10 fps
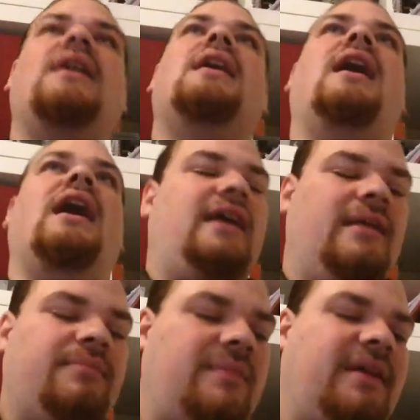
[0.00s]
I
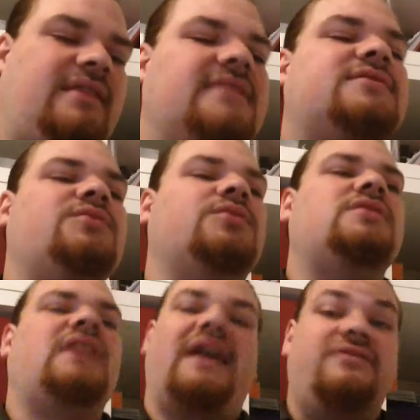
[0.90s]
implement this
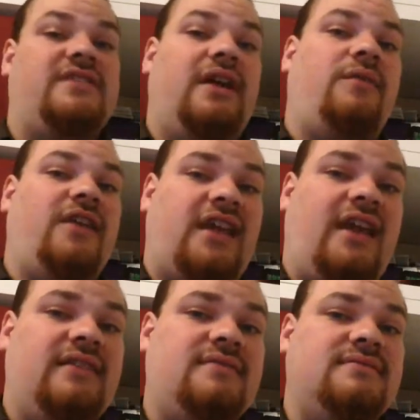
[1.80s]
rule every now and
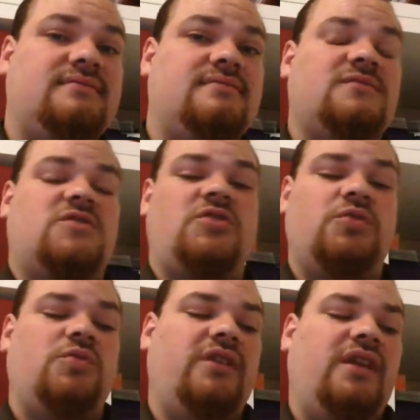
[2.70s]
again
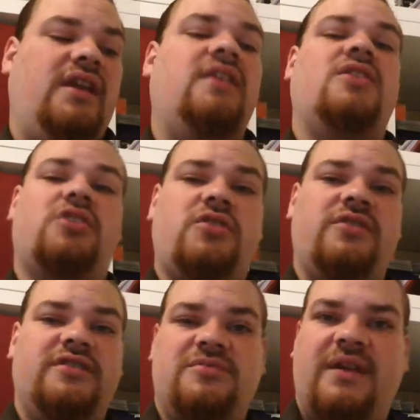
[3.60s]
to
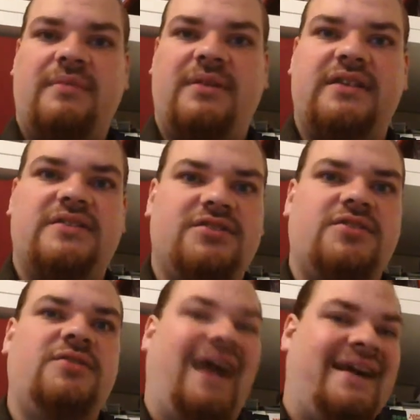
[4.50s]
encourage my players
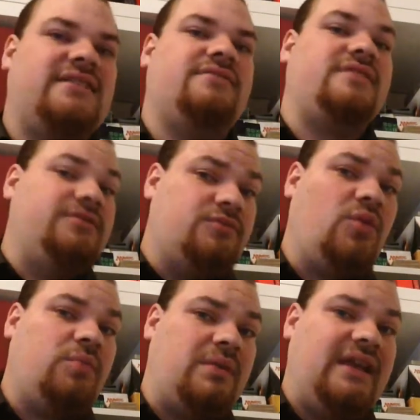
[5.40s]
to actively
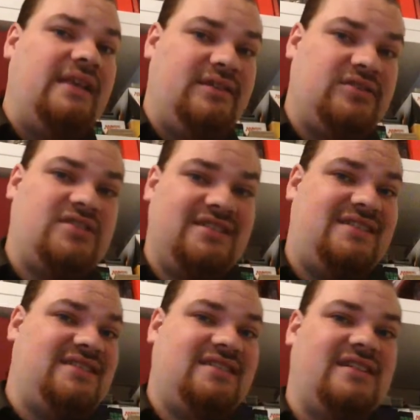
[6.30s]
roleplay their
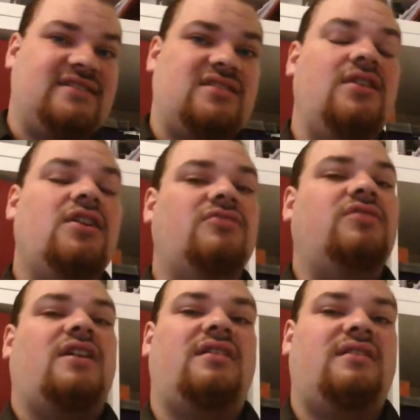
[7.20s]
statistics
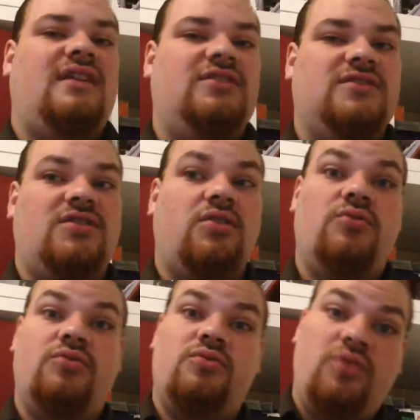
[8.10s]
rather than just
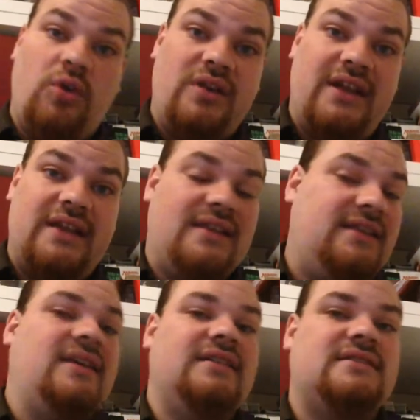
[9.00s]
rolling the
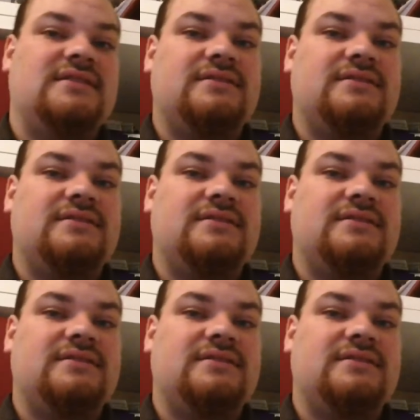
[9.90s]
dice.